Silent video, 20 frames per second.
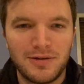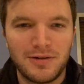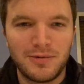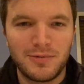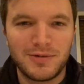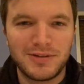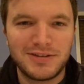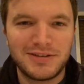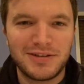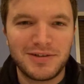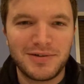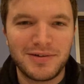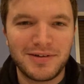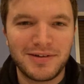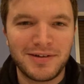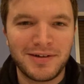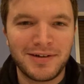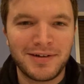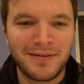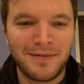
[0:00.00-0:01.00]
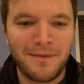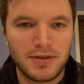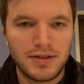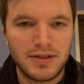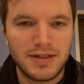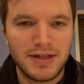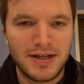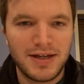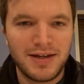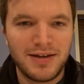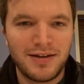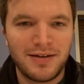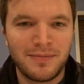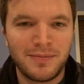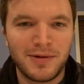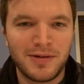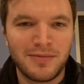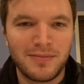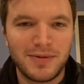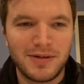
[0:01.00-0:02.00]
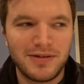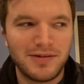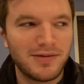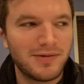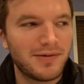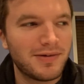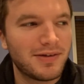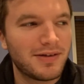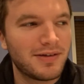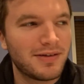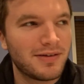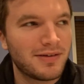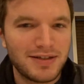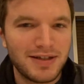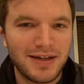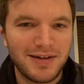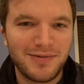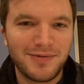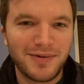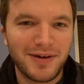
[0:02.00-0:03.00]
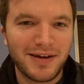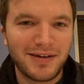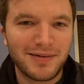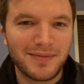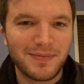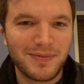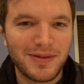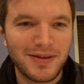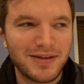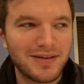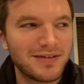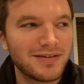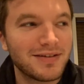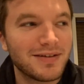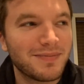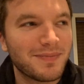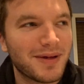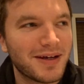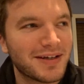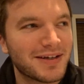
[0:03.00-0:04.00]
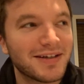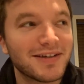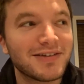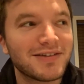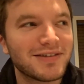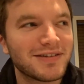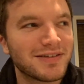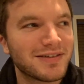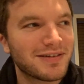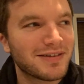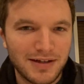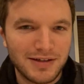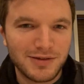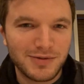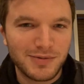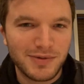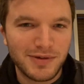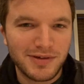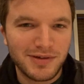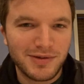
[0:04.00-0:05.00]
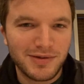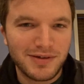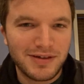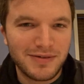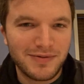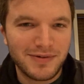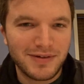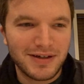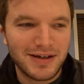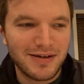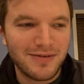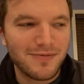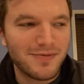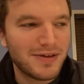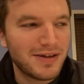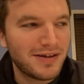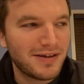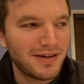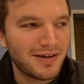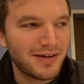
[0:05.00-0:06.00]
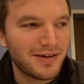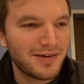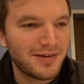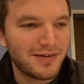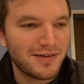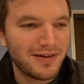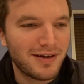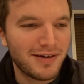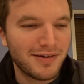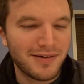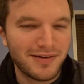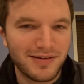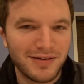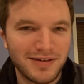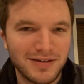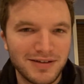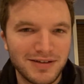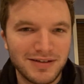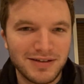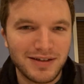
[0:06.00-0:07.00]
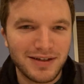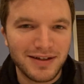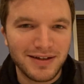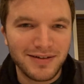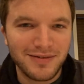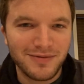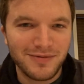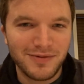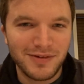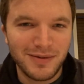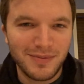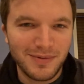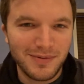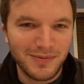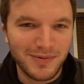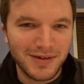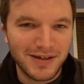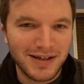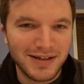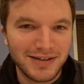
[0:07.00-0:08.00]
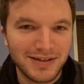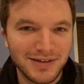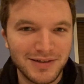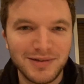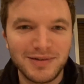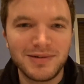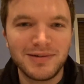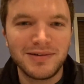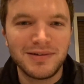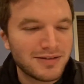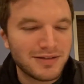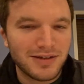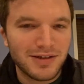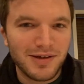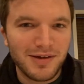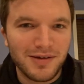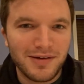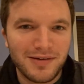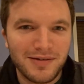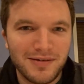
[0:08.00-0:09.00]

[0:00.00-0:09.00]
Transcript: What's going on? Today I'm gonna be doing random things in my kitchen. I just wanna do a different kind of video other than just like filming what I do. So